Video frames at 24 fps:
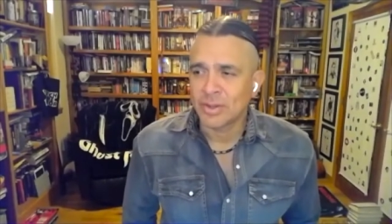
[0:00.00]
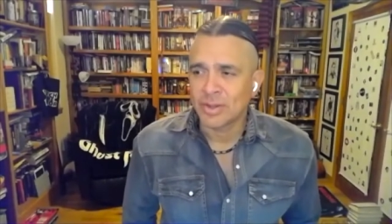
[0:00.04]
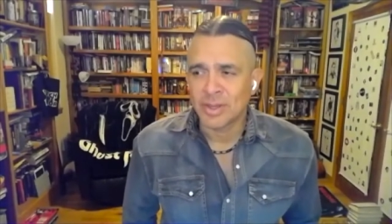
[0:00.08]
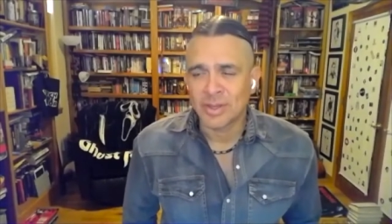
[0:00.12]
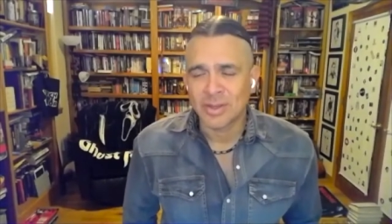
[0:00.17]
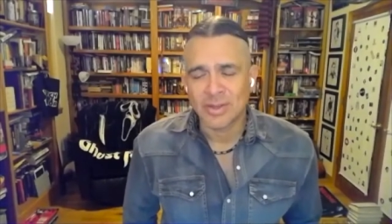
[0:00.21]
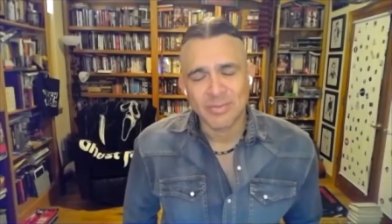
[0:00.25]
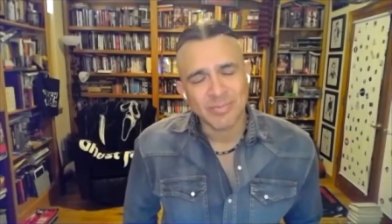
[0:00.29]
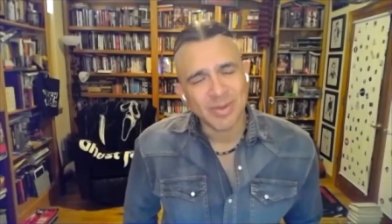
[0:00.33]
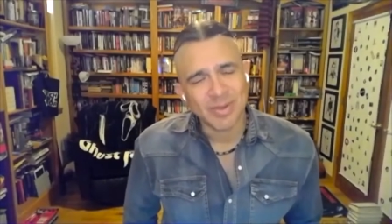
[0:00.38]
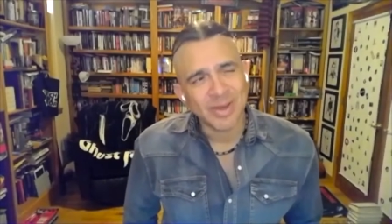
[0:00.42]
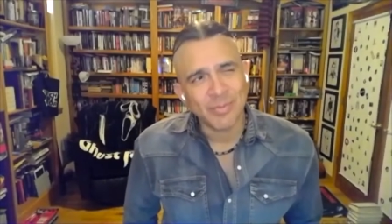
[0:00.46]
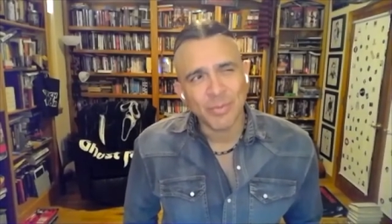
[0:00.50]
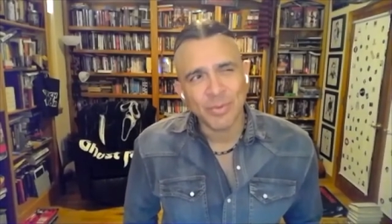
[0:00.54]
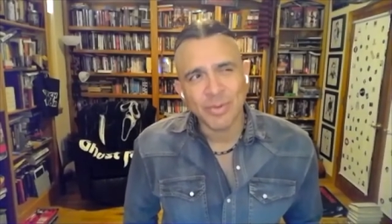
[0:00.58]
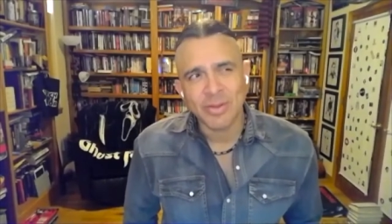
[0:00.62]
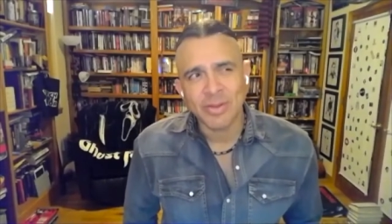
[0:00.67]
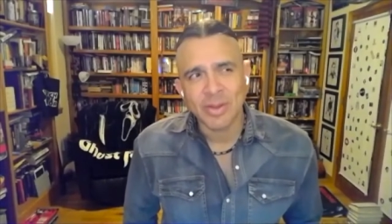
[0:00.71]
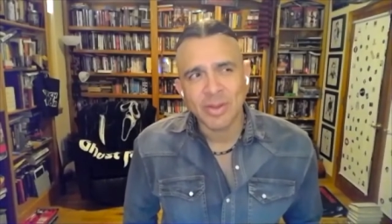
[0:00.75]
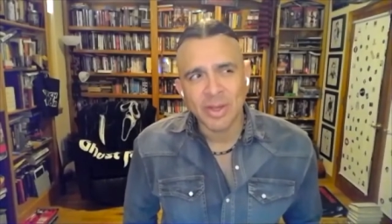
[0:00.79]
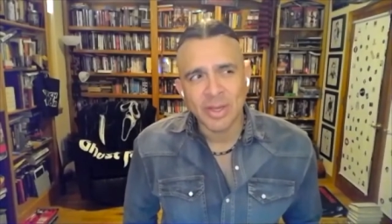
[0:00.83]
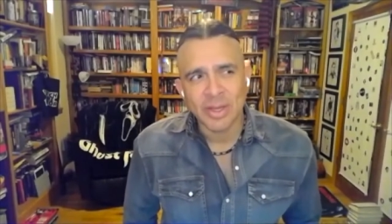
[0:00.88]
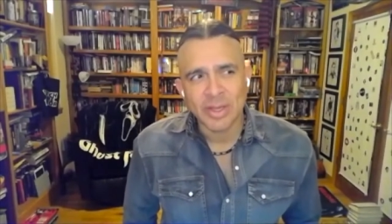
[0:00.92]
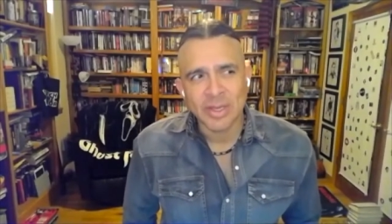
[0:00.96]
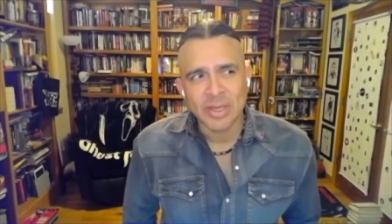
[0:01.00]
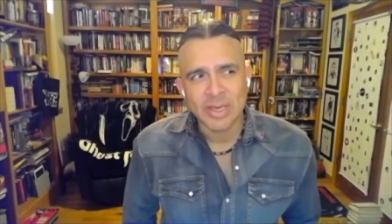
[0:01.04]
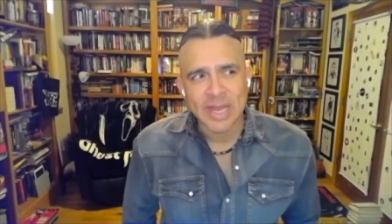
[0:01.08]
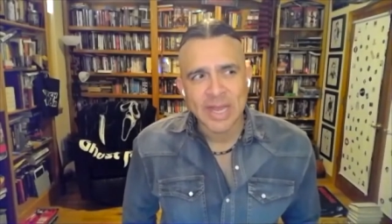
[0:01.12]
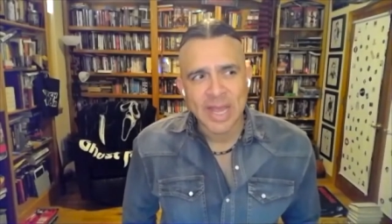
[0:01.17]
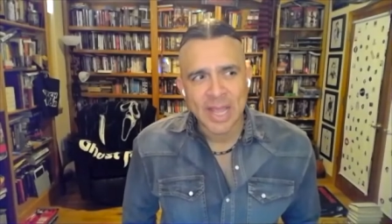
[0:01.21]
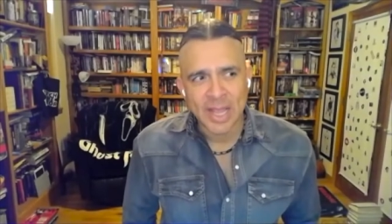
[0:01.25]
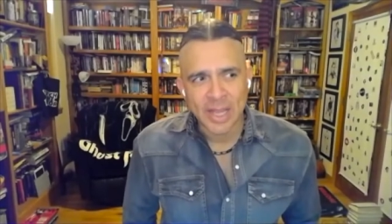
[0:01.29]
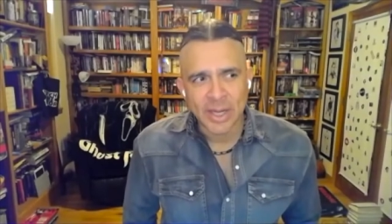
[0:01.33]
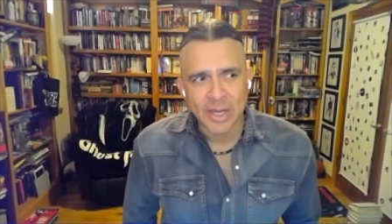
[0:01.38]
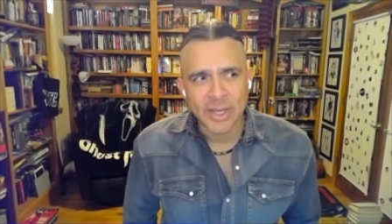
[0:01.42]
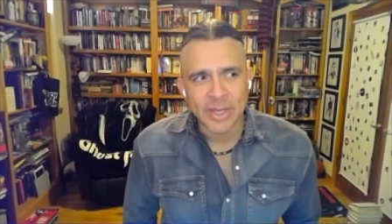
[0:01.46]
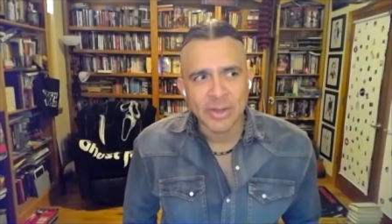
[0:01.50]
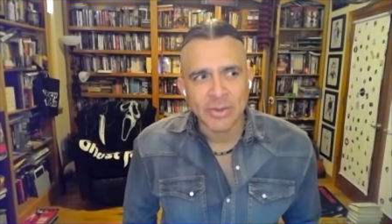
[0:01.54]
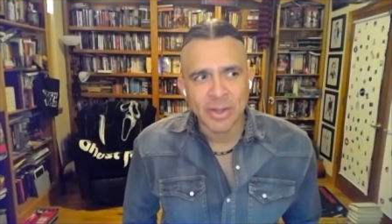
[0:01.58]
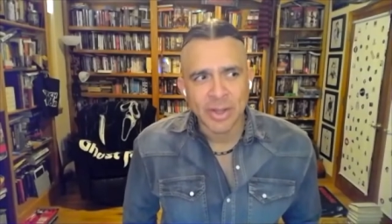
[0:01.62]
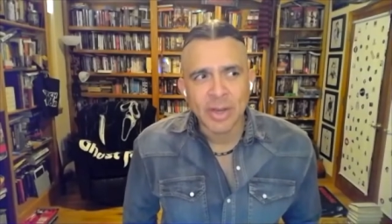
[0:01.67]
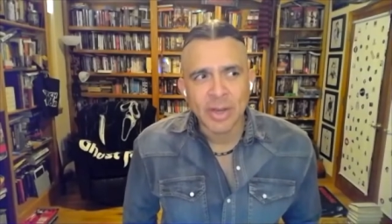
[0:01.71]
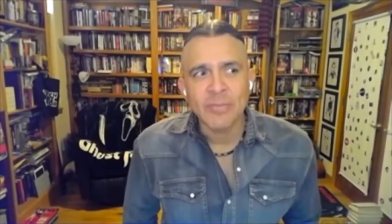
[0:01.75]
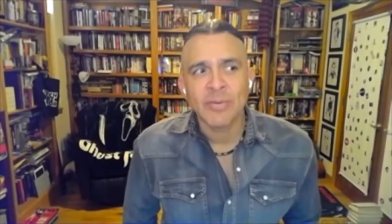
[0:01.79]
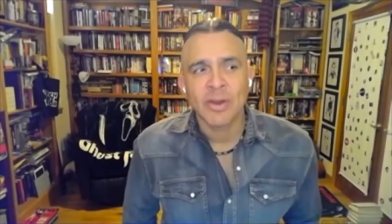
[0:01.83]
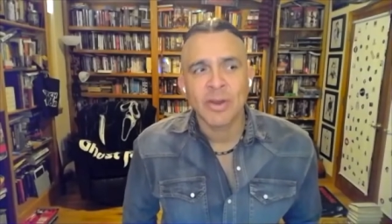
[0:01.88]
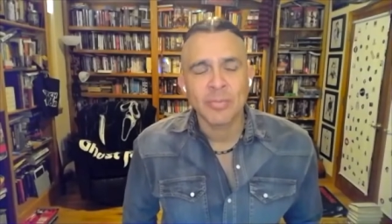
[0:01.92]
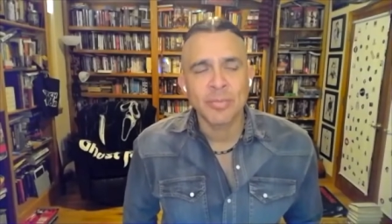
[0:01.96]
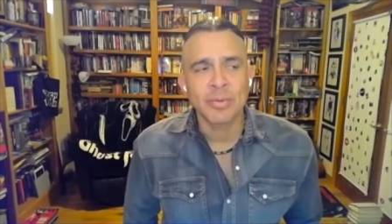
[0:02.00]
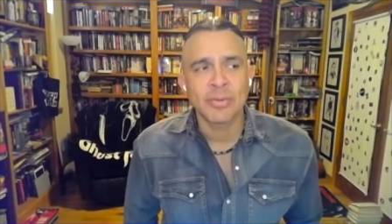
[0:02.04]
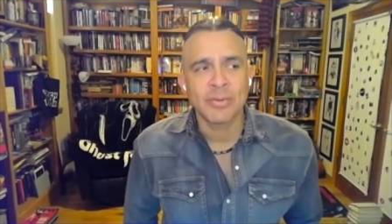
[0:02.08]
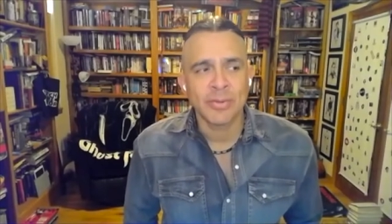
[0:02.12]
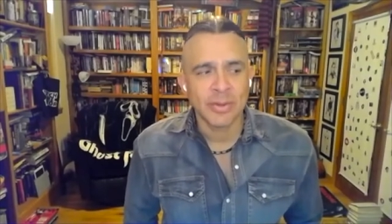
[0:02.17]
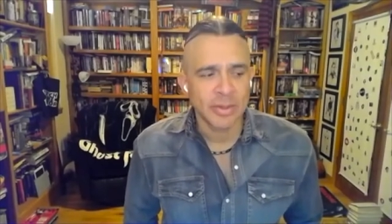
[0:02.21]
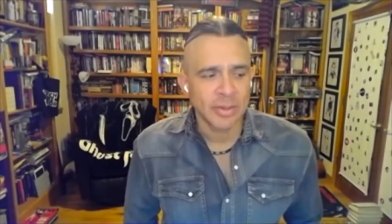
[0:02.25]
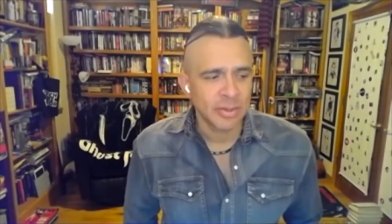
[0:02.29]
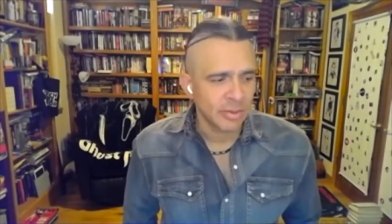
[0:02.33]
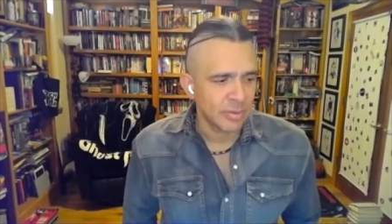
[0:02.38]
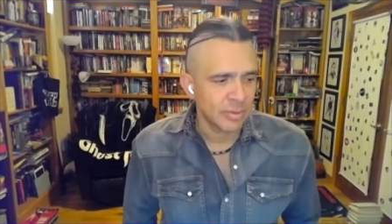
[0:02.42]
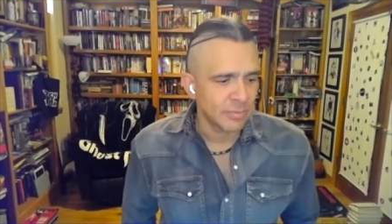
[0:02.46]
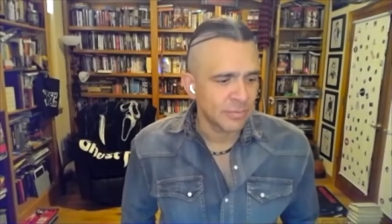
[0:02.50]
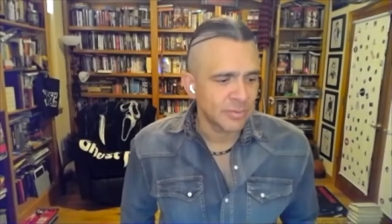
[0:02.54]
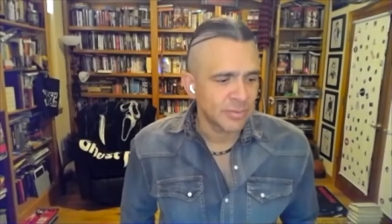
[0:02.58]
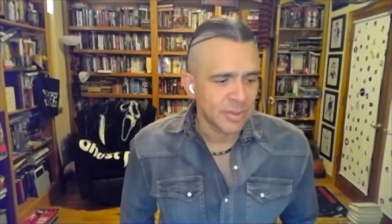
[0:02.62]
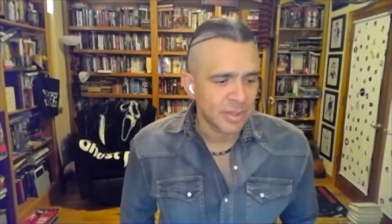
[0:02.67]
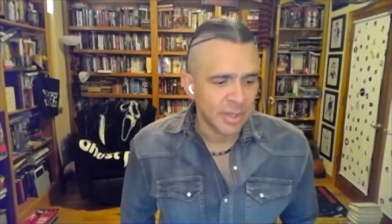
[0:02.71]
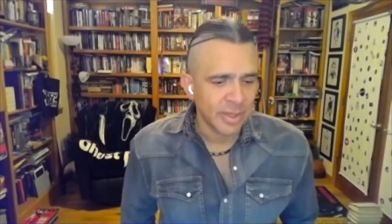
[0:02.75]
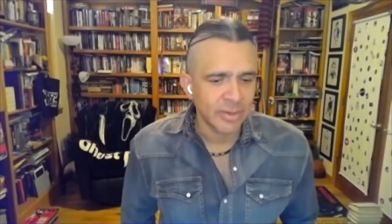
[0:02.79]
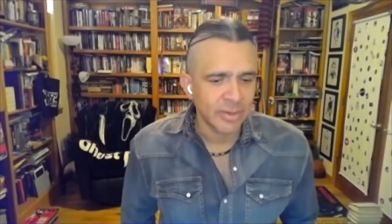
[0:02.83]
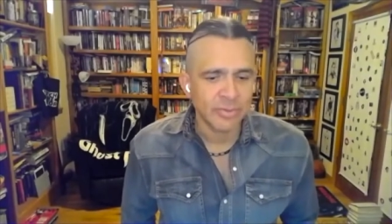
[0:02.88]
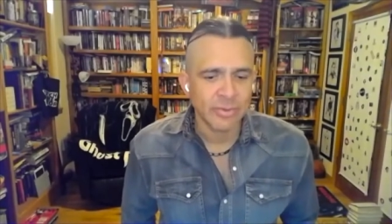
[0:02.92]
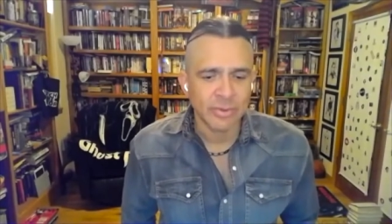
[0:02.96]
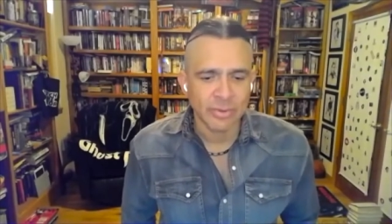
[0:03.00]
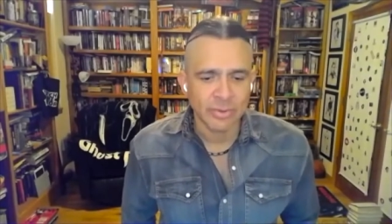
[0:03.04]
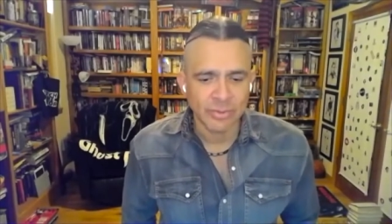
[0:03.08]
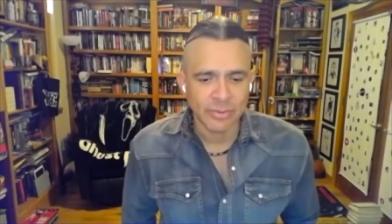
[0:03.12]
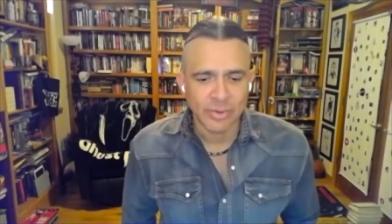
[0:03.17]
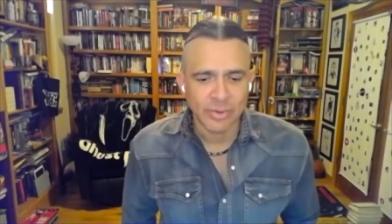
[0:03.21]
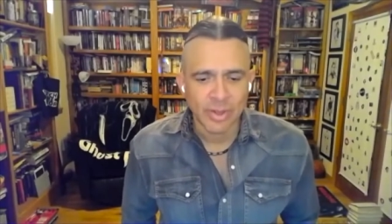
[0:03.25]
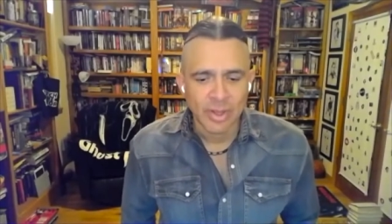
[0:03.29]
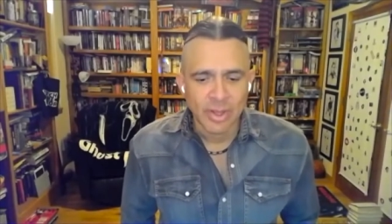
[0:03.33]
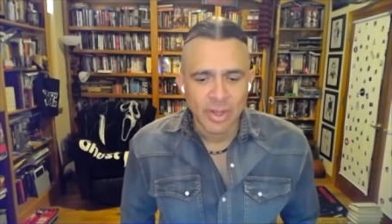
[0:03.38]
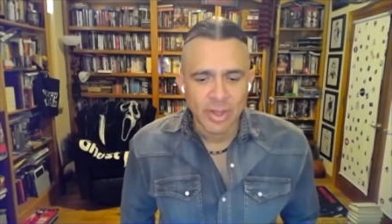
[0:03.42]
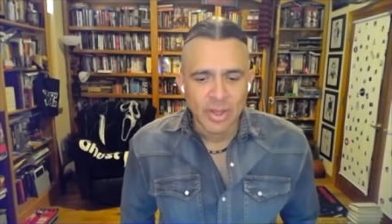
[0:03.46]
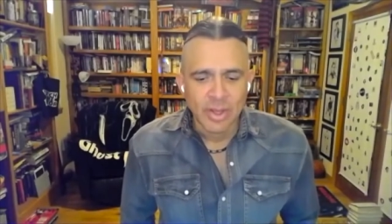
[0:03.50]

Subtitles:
Like I would say, in 80 or 85% of slashers,